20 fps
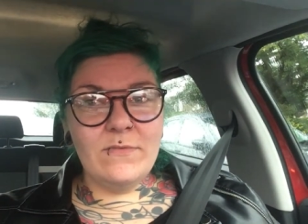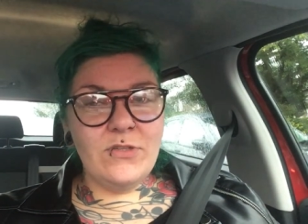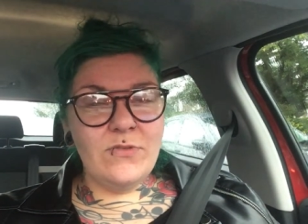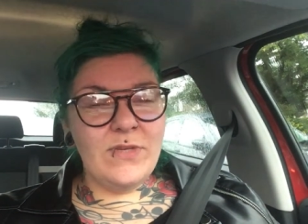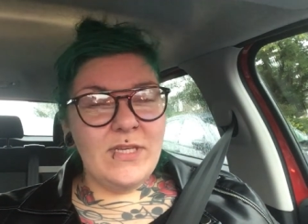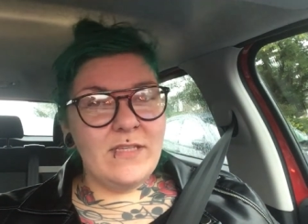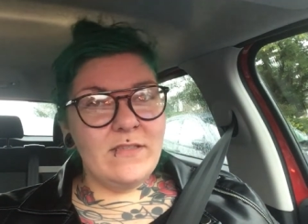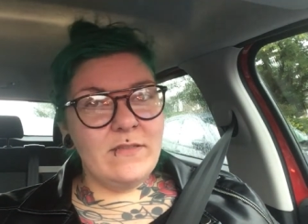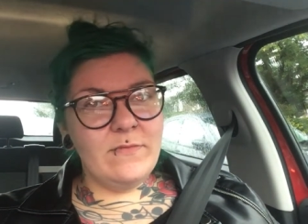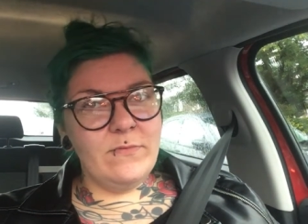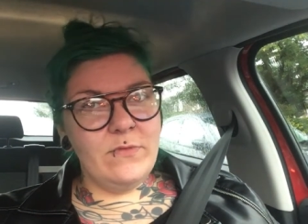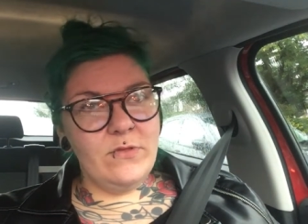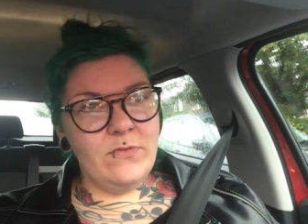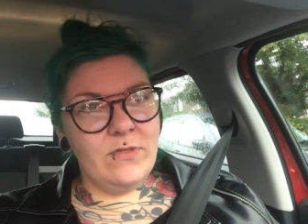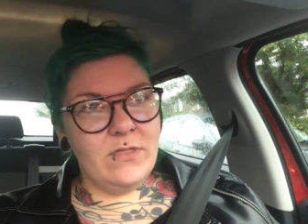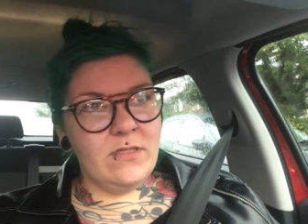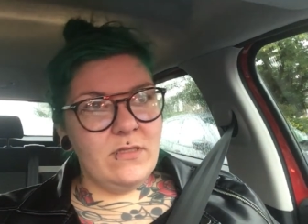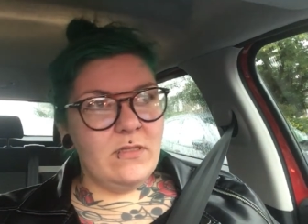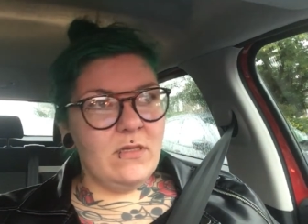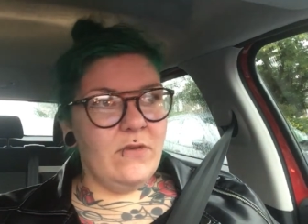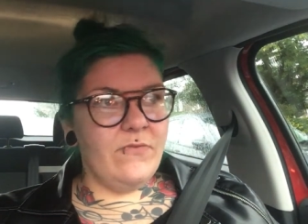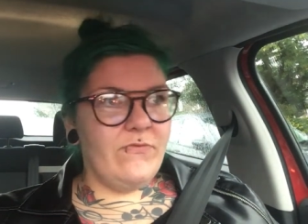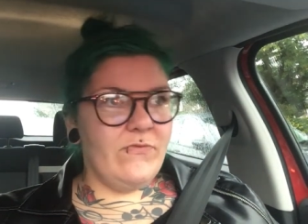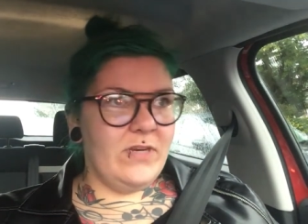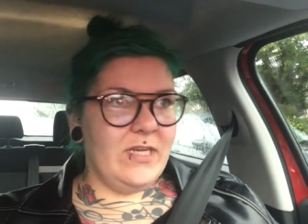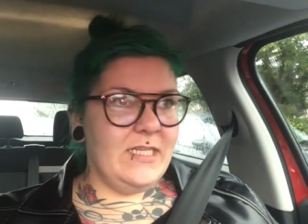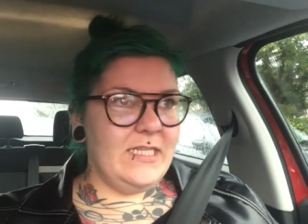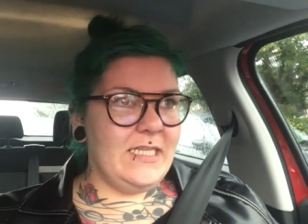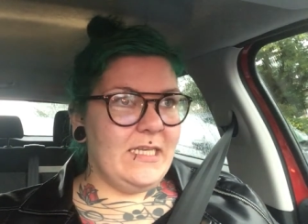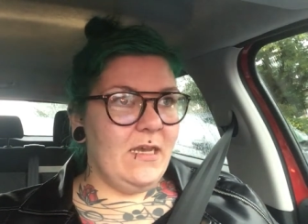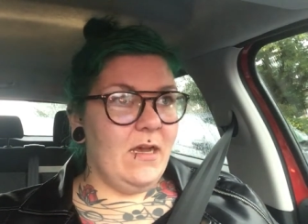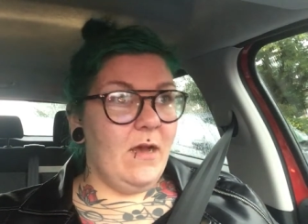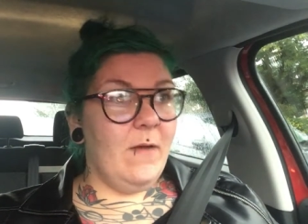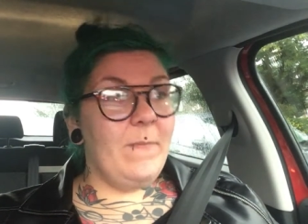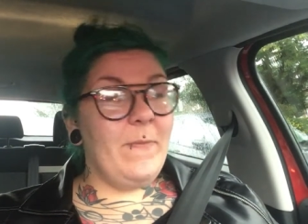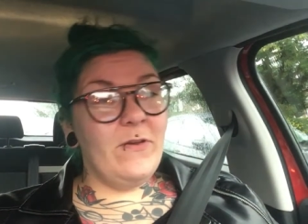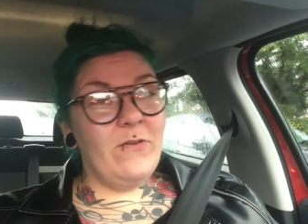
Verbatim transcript: doing some uni stuff, reading up.